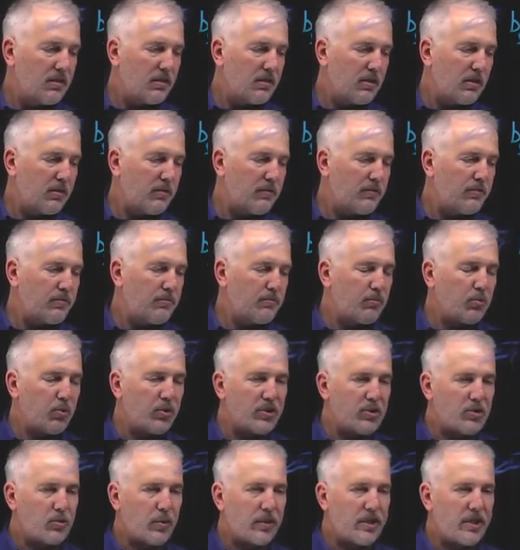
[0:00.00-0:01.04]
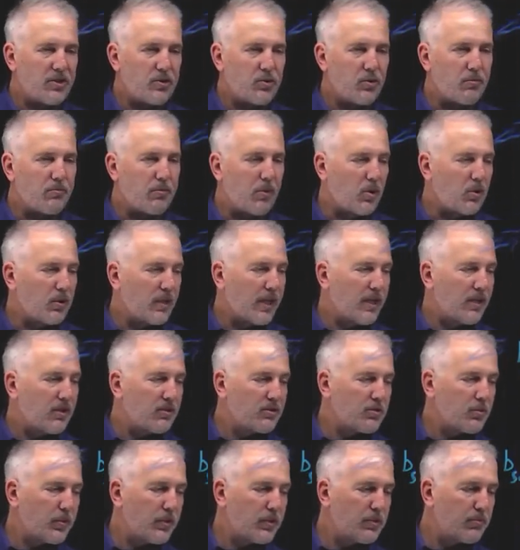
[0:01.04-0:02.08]
of 0.22 molal,
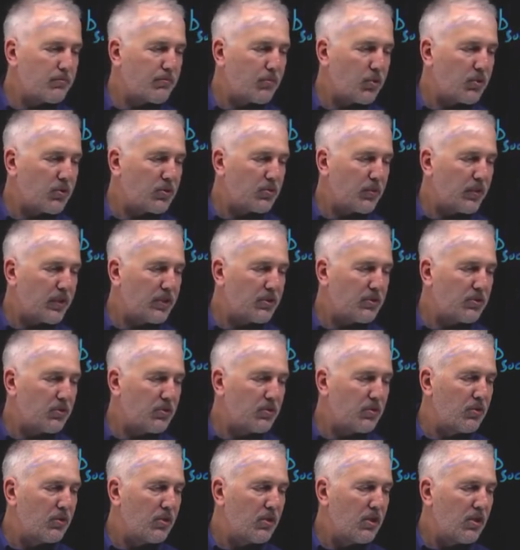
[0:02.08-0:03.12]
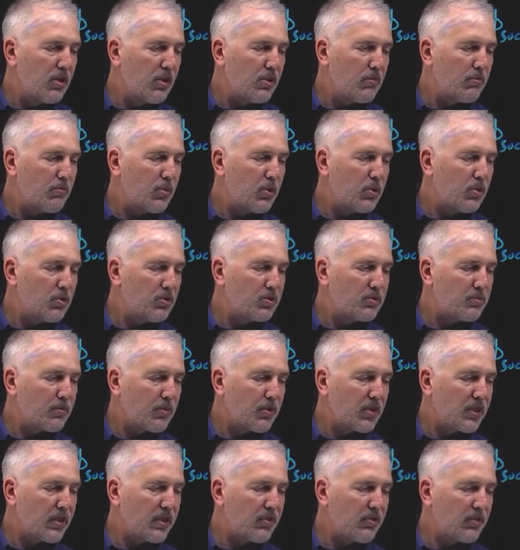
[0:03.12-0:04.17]
0.22 moles
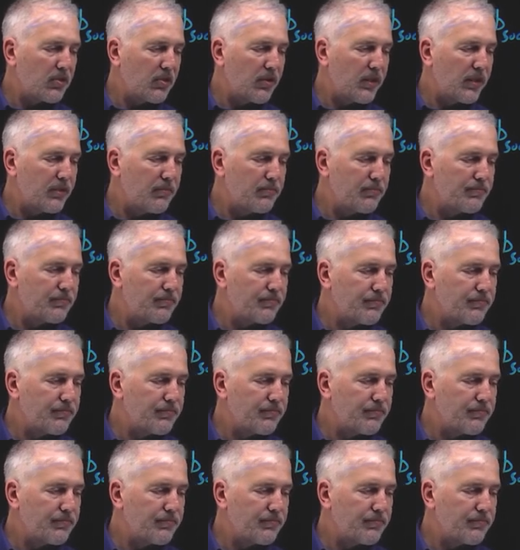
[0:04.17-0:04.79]
per kilogram.